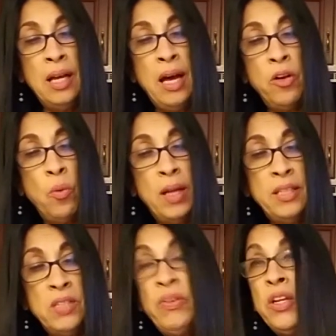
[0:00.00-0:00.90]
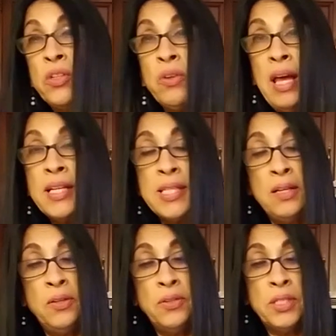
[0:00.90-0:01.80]
I don't want this video to last a
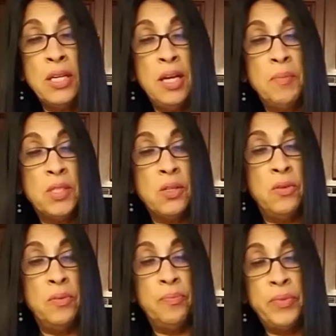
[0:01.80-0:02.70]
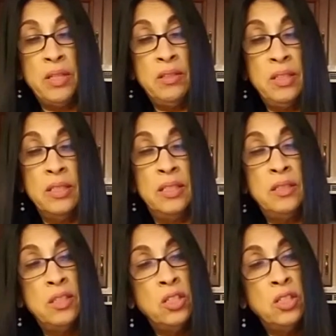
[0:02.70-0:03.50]
long time, so I'm gonna